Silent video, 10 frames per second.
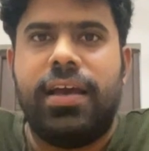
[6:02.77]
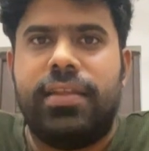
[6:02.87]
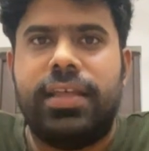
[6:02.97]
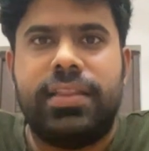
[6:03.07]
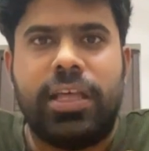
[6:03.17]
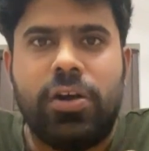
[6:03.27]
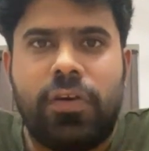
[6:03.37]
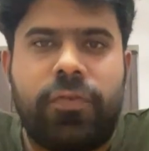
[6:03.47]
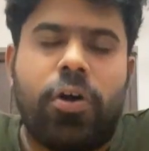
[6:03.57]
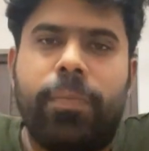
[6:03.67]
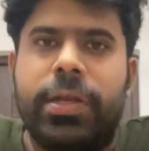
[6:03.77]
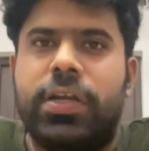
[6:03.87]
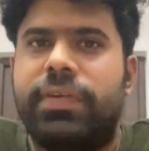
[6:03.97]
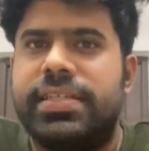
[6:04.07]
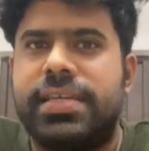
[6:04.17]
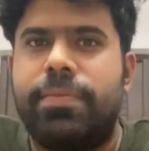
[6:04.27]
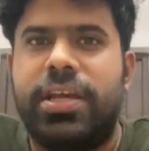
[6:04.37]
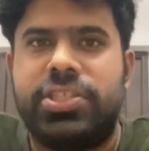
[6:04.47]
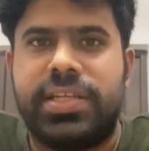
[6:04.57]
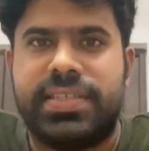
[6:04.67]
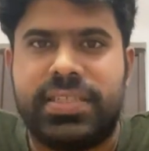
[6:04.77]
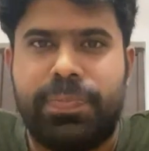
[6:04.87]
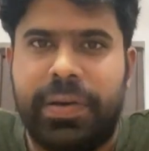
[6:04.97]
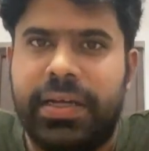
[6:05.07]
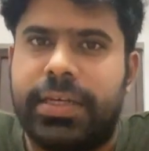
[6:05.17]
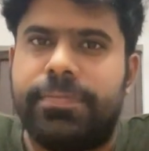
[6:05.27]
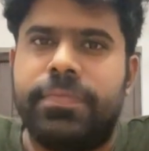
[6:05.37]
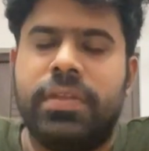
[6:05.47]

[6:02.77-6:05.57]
they think of competitive examination as a sprint,